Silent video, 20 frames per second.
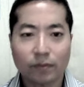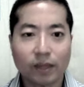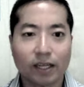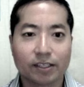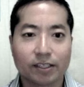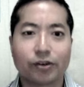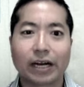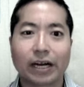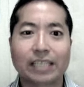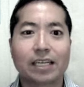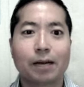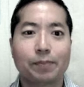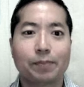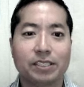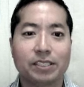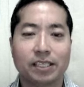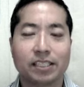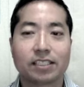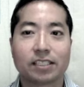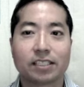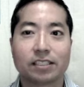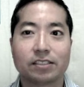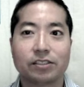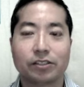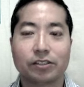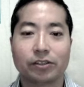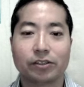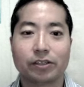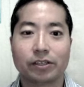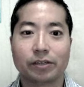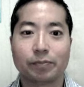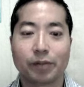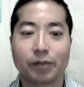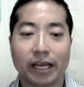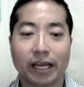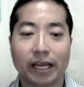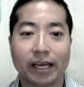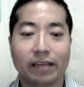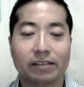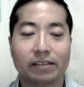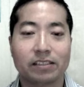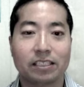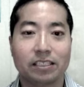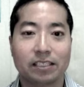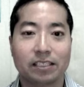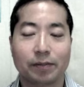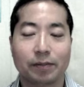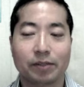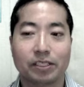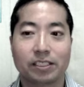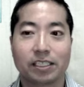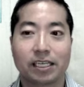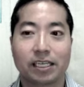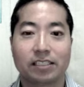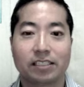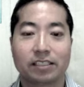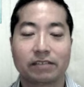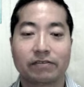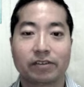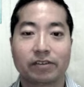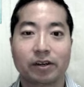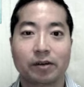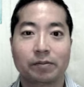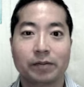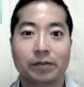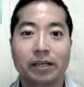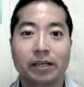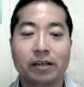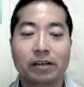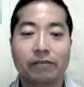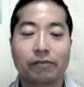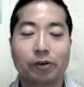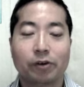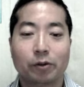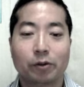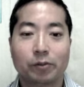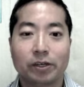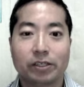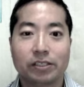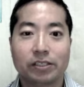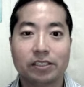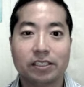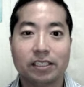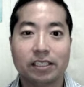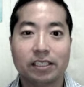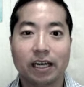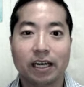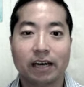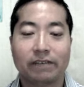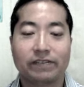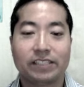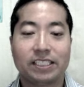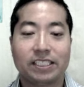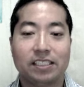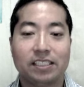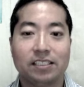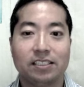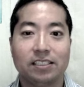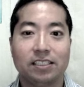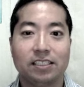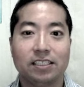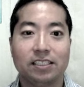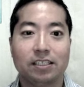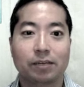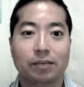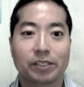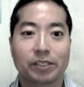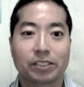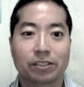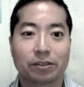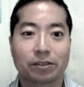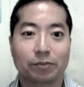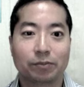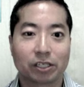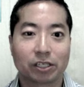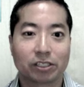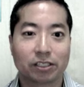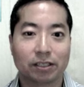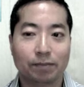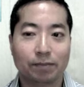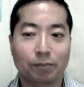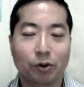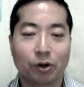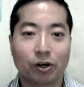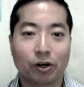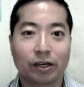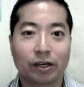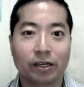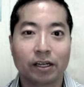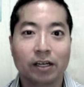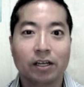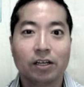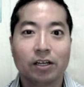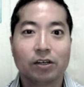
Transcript: direct opposition to their plan of destabilization from former CFTC Commissioner Brooksley Born,